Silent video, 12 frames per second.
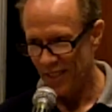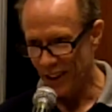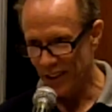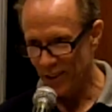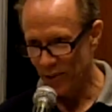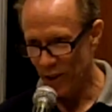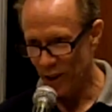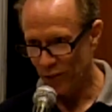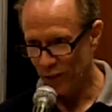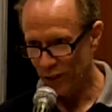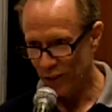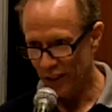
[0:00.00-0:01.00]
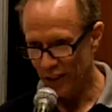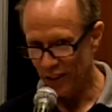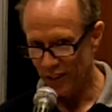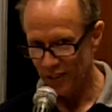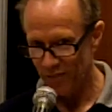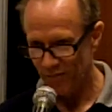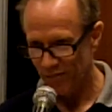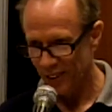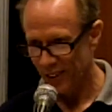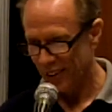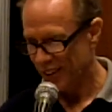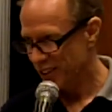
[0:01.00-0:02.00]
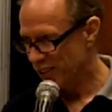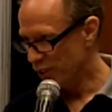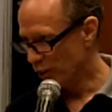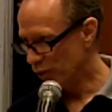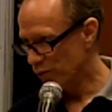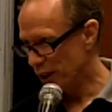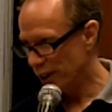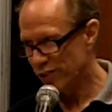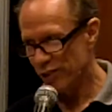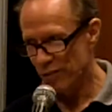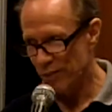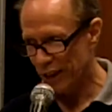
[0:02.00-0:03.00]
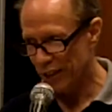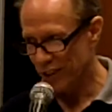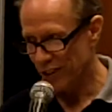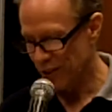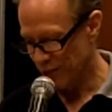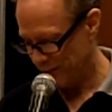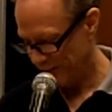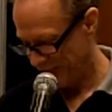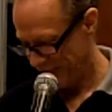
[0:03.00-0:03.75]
Thank you all for your attention. Toastmaster, back to you.